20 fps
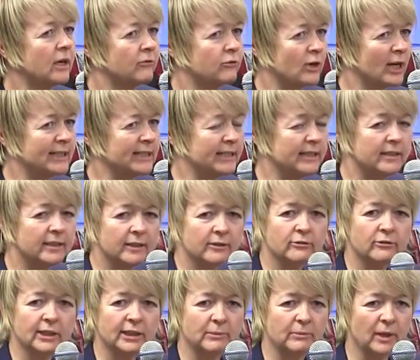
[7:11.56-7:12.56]
Freddie,
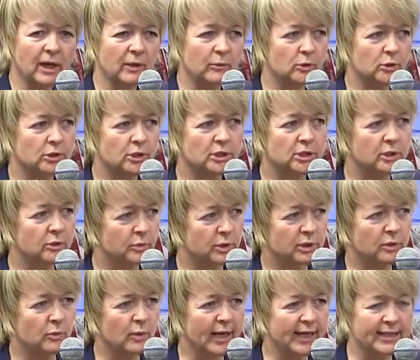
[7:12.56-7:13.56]
Freddie Bywaters, who was
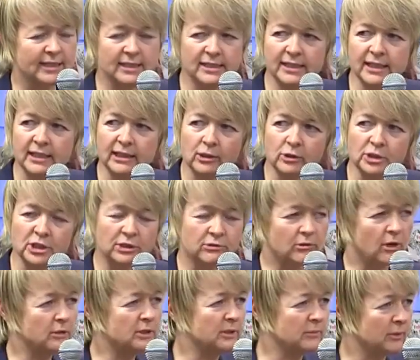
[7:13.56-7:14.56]
away at sea a lot. She
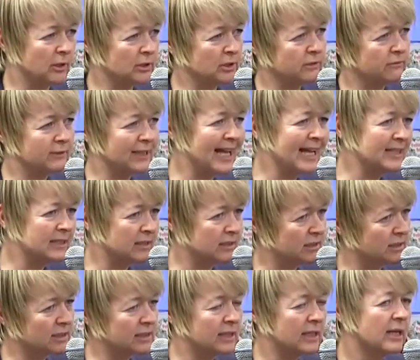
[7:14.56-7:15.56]
wrote him lots of
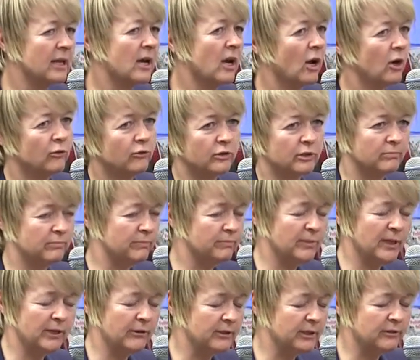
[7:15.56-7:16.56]
letters over a
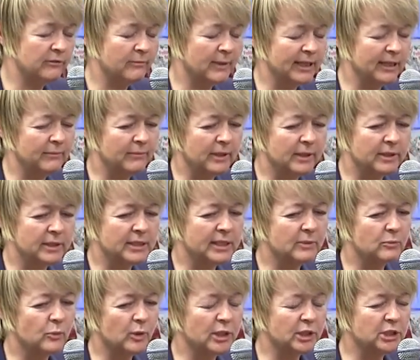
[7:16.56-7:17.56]
period of many months
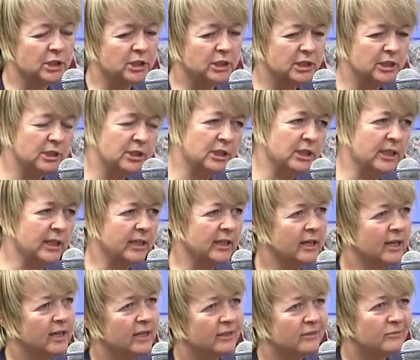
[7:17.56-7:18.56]
in which she
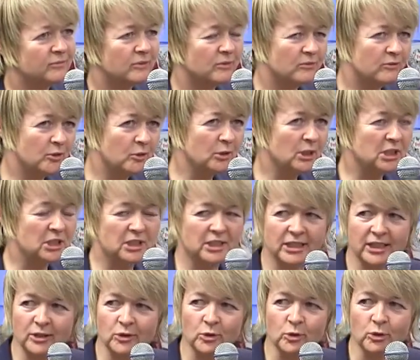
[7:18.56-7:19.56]

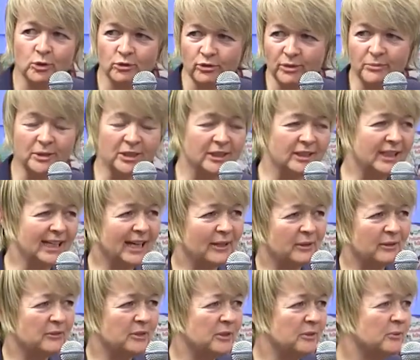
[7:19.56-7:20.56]
foolishly or criminally,
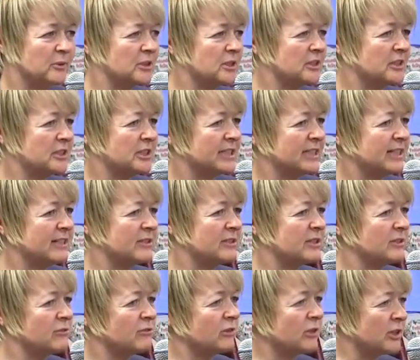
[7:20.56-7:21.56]
however you want to look at
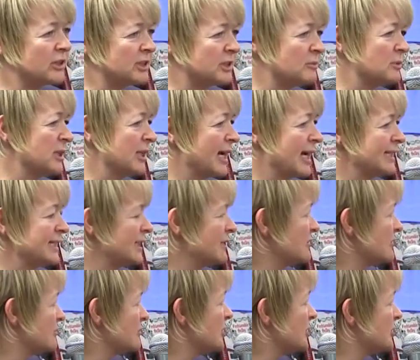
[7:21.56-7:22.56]
it, flirted with the idea
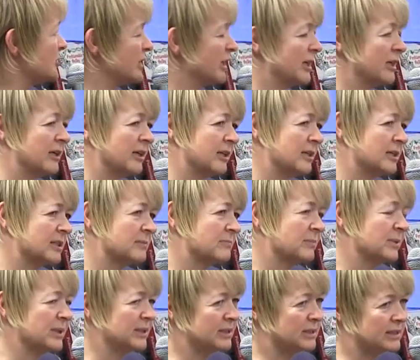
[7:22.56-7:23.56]
of murdering her
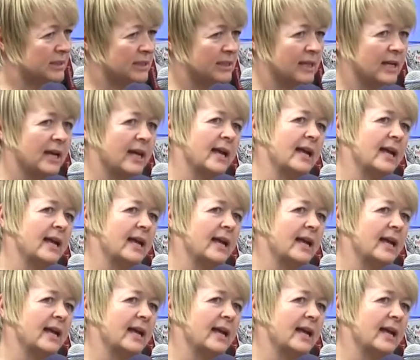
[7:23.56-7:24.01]
husband,